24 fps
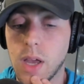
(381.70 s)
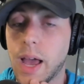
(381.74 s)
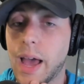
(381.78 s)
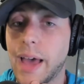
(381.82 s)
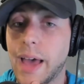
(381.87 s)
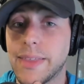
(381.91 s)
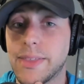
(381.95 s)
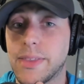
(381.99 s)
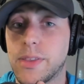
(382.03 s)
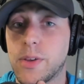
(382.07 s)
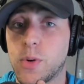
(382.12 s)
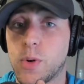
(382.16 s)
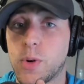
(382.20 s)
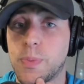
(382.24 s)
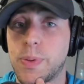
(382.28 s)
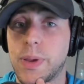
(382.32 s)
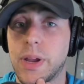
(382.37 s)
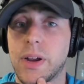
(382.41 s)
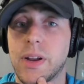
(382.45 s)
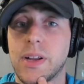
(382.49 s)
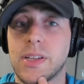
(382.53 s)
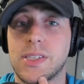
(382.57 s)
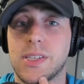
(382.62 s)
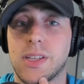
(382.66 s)
And there were
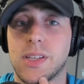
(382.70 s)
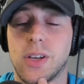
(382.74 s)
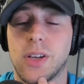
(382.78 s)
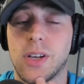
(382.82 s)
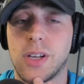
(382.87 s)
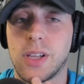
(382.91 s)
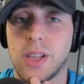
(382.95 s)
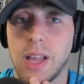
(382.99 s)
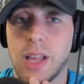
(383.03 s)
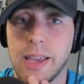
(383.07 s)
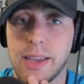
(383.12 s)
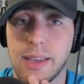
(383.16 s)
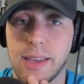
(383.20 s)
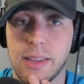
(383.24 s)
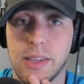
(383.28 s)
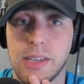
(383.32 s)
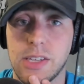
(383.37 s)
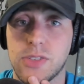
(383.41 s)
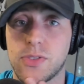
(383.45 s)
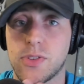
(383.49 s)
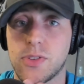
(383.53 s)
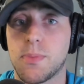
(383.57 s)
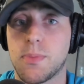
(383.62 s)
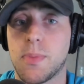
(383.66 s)
periods it looked like, at
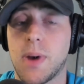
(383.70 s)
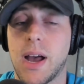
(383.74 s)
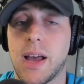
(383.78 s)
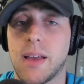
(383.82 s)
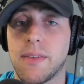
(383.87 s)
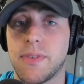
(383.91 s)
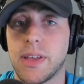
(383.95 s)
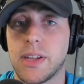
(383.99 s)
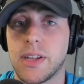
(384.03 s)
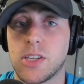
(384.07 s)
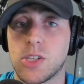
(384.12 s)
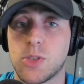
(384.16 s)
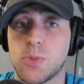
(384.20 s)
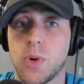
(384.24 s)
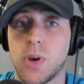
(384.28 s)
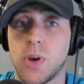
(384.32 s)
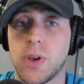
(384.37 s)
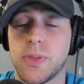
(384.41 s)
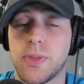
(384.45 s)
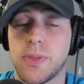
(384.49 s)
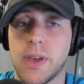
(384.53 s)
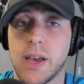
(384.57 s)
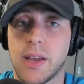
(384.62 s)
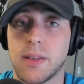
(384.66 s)
least to my vantage
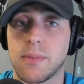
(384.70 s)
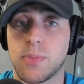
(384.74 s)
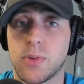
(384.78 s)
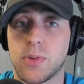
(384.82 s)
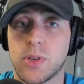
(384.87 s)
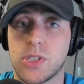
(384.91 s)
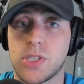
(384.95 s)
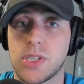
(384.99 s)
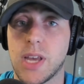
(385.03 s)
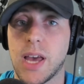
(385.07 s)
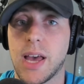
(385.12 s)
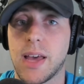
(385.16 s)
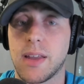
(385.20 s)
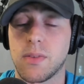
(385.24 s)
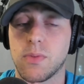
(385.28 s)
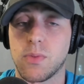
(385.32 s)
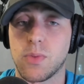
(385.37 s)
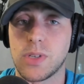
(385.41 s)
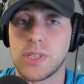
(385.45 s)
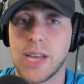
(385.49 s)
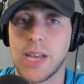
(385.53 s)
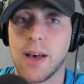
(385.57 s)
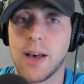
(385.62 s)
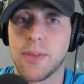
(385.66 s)
point, that Brissett
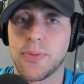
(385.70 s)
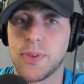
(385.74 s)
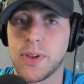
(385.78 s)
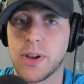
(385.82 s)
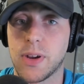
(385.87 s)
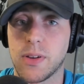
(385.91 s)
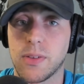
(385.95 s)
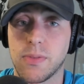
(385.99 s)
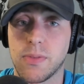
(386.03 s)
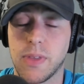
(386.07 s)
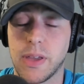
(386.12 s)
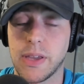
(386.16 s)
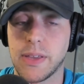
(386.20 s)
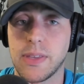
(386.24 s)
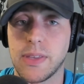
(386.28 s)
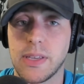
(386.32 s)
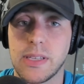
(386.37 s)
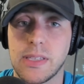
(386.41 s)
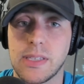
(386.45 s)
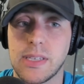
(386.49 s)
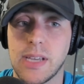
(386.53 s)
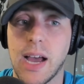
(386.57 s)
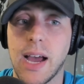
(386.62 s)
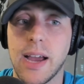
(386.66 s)
was out there like the
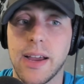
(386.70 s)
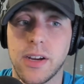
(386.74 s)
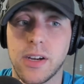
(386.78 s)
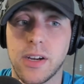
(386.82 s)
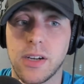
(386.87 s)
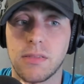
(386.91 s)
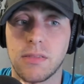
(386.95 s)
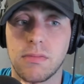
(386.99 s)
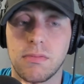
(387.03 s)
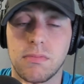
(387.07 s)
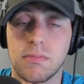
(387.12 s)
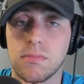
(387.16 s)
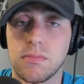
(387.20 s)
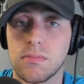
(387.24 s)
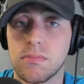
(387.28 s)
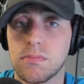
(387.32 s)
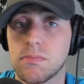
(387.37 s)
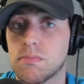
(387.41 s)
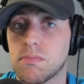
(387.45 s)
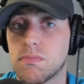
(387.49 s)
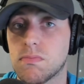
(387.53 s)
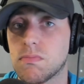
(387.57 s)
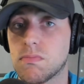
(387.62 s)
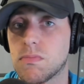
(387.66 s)
entire
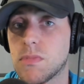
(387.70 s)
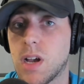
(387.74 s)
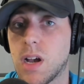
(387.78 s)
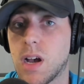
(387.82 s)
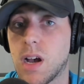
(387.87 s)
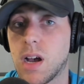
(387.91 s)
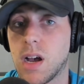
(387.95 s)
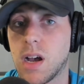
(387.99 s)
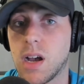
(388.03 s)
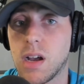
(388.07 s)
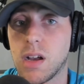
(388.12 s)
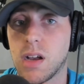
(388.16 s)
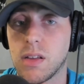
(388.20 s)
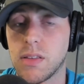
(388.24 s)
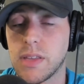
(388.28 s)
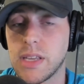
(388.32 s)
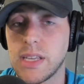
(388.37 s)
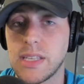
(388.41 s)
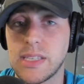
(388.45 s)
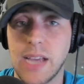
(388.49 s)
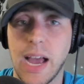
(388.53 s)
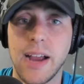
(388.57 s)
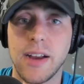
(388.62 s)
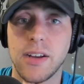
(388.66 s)
uh,
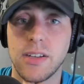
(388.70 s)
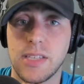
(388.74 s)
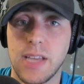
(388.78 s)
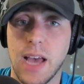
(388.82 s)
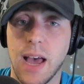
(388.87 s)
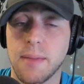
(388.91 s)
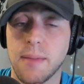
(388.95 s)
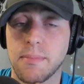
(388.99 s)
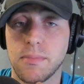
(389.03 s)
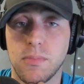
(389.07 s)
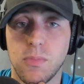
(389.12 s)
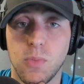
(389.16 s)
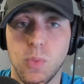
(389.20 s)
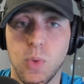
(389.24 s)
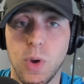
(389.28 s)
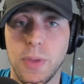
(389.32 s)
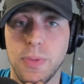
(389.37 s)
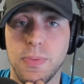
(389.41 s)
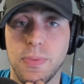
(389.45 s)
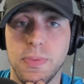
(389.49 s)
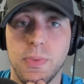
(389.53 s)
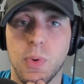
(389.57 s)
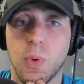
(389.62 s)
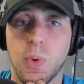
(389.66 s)
the entire time
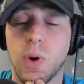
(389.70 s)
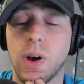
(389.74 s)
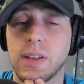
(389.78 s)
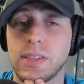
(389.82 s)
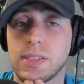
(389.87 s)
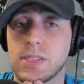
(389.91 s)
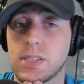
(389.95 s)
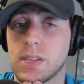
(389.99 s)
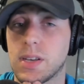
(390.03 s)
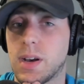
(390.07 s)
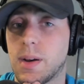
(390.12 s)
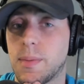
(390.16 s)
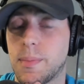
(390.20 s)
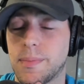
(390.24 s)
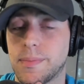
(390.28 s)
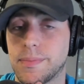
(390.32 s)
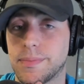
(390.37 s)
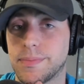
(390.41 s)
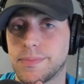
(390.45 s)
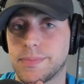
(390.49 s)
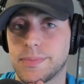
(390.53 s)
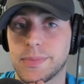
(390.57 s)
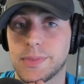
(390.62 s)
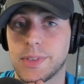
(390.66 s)
with the ones.
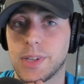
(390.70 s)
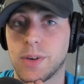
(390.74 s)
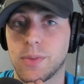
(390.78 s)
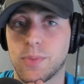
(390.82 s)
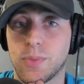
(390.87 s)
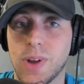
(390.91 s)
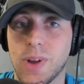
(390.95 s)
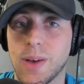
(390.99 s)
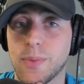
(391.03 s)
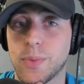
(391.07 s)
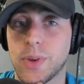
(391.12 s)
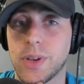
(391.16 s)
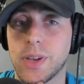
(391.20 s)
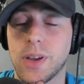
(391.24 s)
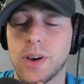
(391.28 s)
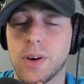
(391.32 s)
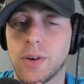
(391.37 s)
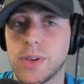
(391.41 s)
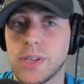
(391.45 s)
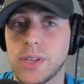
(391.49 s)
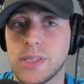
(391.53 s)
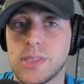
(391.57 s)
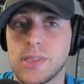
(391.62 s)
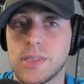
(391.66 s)
Um, you know, Ron would
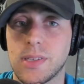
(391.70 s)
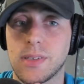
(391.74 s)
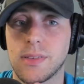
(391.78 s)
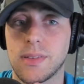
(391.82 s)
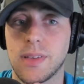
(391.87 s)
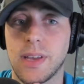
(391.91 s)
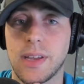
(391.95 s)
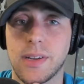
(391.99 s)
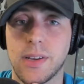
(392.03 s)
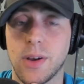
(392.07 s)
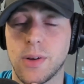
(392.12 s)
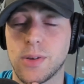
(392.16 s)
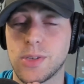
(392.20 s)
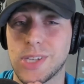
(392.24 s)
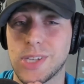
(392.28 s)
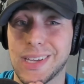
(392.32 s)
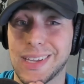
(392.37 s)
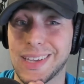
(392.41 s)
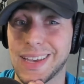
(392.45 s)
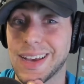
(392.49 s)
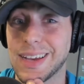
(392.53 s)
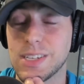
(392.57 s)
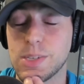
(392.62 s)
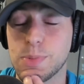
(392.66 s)
know he's the head coach, I
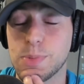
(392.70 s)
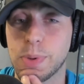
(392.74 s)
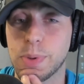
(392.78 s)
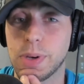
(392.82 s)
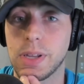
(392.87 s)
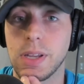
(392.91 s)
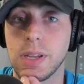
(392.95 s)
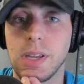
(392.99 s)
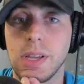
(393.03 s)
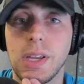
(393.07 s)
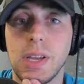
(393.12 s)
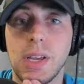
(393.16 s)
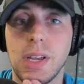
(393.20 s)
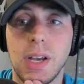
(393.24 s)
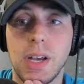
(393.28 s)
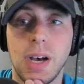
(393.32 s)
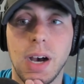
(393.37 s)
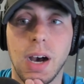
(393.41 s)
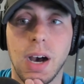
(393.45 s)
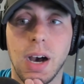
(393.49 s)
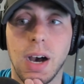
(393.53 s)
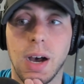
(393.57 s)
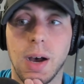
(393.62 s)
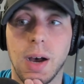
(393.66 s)
guess, but
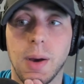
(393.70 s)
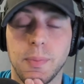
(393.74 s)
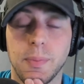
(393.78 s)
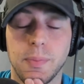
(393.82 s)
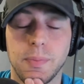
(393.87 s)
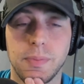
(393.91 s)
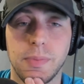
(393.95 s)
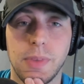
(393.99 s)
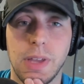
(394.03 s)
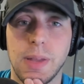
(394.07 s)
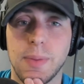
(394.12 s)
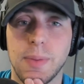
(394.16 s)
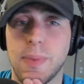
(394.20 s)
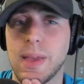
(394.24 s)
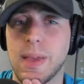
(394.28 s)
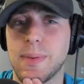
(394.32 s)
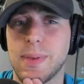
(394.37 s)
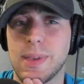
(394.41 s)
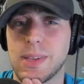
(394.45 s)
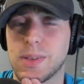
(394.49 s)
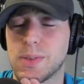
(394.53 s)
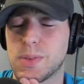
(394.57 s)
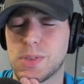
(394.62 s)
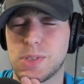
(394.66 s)
um, and
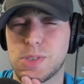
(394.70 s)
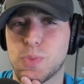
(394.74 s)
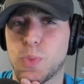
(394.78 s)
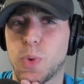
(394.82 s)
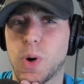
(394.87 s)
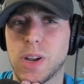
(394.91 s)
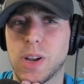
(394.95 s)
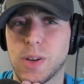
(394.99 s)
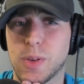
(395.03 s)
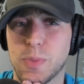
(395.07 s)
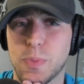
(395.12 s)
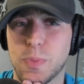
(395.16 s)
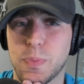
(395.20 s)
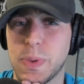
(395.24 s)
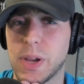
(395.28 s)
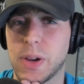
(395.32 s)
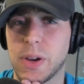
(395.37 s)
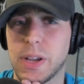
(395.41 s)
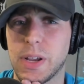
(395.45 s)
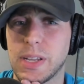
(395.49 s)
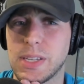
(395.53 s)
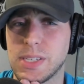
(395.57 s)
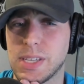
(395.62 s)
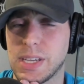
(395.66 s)
maybe it's one
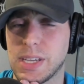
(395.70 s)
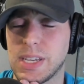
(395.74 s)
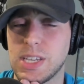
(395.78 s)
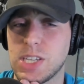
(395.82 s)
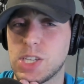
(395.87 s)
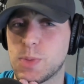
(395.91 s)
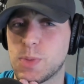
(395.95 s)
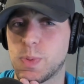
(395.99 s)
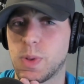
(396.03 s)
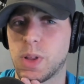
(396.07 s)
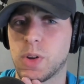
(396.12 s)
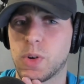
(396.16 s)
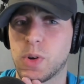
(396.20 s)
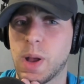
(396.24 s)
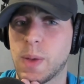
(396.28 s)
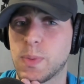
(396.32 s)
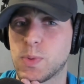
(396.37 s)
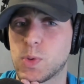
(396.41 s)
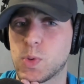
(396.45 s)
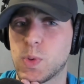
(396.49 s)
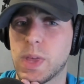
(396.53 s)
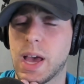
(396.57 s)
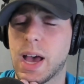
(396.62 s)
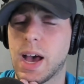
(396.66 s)
periods like he split
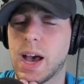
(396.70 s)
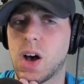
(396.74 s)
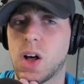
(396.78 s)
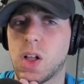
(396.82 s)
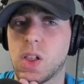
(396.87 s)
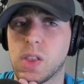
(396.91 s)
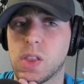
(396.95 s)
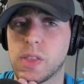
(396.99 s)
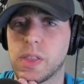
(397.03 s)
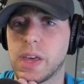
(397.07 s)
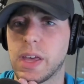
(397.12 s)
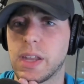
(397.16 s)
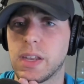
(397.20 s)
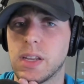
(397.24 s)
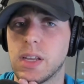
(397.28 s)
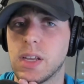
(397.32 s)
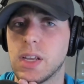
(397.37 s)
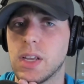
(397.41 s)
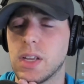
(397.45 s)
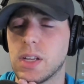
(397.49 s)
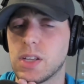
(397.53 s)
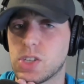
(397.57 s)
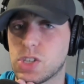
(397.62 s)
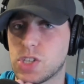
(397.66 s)
reps with Howell and then
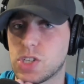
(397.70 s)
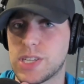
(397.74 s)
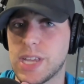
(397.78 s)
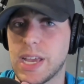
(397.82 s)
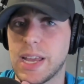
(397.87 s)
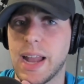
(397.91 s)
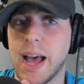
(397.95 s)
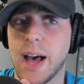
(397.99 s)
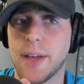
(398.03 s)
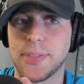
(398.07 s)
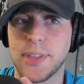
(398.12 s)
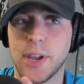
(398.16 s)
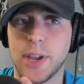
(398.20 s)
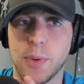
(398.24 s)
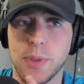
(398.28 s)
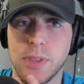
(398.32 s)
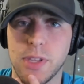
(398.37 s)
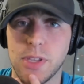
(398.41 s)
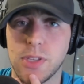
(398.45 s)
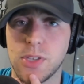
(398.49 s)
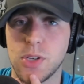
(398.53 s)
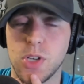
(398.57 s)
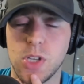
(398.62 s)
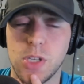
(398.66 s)
just stayed out there with
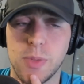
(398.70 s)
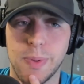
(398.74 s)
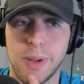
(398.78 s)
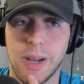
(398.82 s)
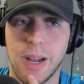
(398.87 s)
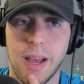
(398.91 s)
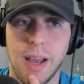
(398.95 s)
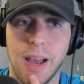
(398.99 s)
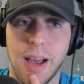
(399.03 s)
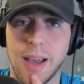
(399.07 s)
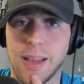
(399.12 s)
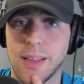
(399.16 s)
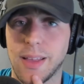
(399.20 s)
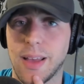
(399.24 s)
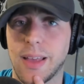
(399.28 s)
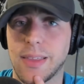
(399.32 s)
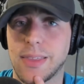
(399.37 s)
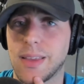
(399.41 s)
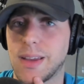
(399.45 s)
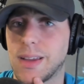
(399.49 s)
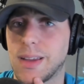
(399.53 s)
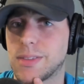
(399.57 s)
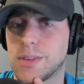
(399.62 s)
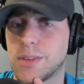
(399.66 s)
the twos. But I, I, I
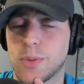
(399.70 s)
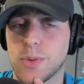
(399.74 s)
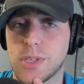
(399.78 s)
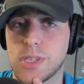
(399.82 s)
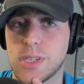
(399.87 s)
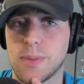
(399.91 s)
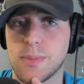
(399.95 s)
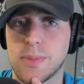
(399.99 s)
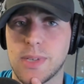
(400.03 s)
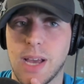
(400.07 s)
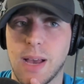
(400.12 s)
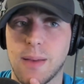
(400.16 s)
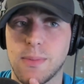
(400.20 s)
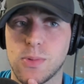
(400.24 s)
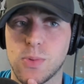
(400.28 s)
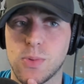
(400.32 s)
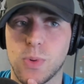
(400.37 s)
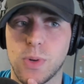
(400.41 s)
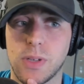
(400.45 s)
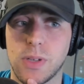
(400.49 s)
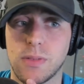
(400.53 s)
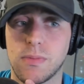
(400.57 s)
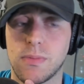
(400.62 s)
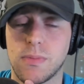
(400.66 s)
thought there were some times
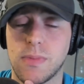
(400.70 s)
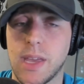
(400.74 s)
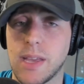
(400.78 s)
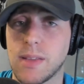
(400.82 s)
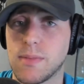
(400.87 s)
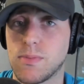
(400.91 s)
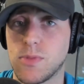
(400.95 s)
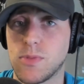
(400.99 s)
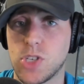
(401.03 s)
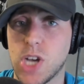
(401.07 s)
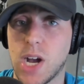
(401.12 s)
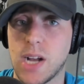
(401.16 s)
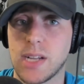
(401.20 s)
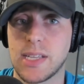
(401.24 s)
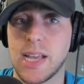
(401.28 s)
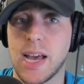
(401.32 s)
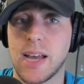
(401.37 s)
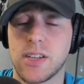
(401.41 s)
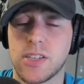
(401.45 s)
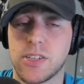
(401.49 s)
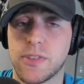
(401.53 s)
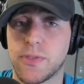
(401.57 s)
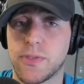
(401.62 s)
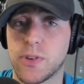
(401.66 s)
where they jogged
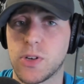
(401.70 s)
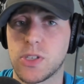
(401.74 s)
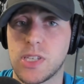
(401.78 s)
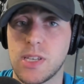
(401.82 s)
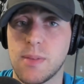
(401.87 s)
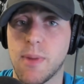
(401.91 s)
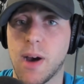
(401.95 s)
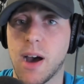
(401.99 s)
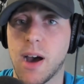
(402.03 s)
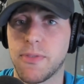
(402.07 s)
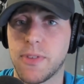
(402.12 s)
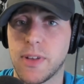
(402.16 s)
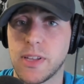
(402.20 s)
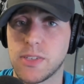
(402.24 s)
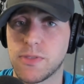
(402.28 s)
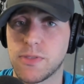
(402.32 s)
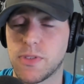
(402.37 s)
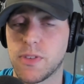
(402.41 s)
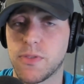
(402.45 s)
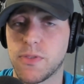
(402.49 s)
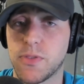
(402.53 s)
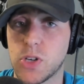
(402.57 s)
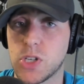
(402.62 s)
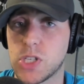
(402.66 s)
out as a first team offense
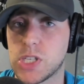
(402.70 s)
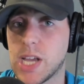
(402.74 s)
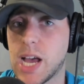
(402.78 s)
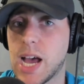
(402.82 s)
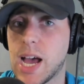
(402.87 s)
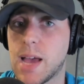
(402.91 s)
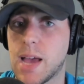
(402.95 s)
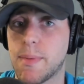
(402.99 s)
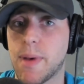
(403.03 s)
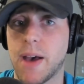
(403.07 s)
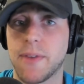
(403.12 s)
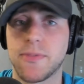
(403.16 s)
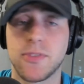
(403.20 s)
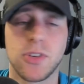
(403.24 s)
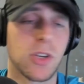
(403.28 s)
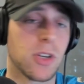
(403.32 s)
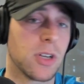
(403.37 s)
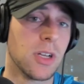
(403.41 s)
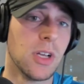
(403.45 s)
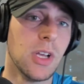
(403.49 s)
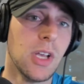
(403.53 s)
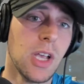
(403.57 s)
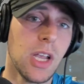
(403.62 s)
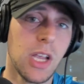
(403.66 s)
for the first time
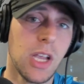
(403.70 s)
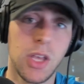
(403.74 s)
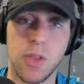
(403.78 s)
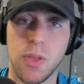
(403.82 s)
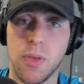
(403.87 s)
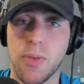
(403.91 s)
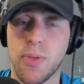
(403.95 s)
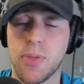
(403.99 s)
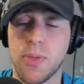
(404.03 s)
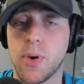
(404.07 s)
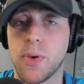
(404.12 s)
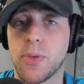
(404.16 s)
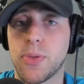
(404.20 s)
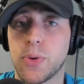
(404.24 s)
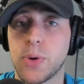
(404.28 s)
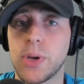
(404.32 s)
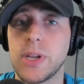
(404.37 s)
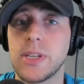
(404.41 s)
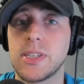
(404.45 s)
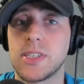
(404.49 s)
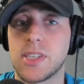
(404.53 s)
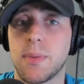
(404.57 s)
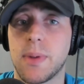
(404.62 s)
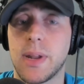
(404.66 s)
after you know the, the
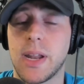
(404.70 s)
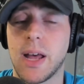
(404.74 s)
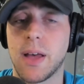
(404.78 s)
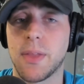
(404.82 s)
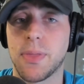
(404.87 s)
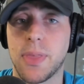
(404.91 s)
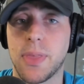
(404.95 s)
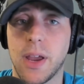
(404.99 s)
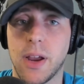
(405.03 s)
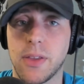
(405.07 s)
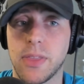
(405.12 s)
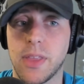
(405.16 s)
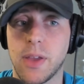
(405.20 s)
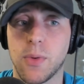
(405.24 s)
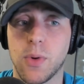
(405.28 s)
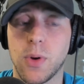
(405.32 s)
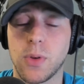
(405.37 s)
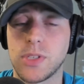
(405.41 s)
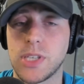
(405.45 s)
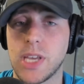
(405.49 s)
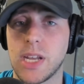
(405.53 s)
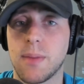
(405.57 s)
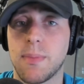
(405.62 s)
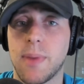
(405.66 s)
threes had been out there and they
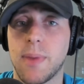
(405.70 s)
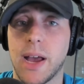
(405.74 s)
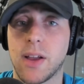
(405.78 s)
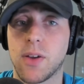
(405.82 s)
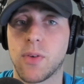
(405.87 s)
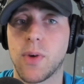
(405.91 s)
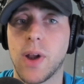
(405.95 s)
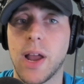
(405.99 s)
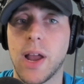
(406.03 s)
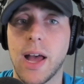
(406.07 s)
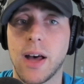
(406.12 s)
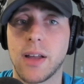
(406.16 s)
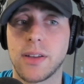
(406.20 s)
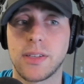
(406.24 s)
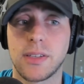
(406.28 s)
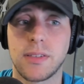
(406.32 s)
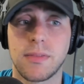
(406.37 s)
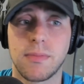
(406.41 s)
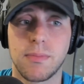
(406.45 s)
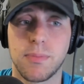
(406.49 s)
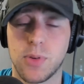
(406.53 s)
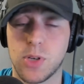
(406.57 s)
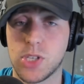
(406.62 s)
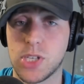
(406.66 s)
rotated back around
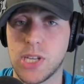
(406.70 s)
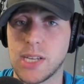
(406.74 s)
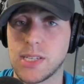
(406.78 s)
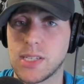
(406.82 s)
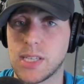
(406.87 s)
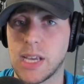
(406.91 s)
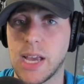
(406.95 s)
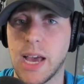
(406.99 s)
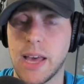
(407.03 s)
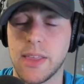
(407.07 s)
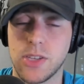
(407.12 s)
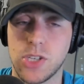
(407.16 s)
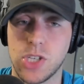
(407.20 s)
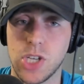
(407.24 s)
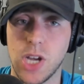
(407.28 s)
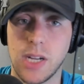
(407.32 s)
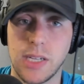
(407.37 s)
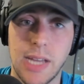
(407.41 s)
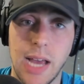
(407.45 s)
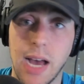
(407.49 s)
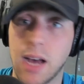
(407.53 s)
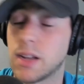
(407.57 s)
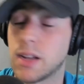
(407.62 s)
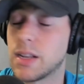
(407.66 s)
and Brissett's the guy that
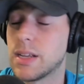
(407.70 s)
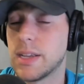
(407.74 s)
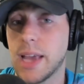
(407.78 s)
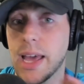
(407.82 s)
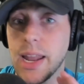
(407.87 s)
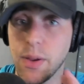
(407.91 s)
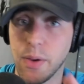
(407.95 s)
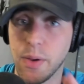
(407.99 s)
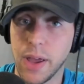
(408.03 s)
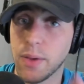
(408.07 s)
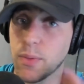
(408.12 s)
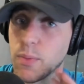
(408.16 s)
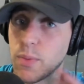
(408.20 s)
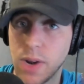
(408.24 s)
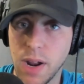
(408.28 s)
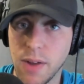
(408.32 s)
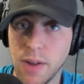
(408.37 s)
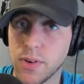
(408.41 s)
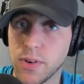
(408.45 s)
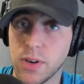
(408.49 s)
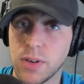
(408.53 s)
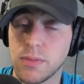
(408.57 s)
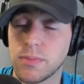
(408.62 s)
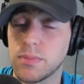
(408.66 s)
jogged out. Anyway,
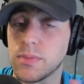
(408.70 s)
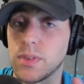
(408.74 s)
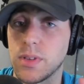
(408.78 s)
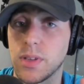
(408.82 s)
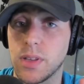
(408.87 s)
whatever.